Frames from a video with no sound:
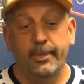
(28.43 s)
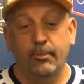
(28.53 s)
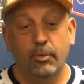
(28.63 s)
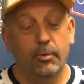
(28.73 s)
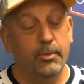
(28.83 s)

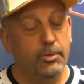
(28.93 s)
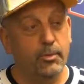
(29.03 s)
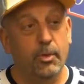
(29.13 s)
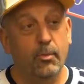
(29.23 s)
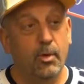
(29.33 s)
We're going to pitch
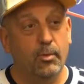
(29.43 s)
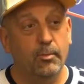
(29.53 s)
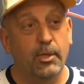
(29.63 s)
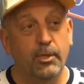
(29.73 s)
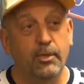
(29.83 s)
really well. And we're
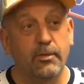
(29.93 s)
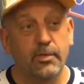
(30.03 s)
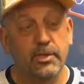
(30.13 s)
going to play good defense.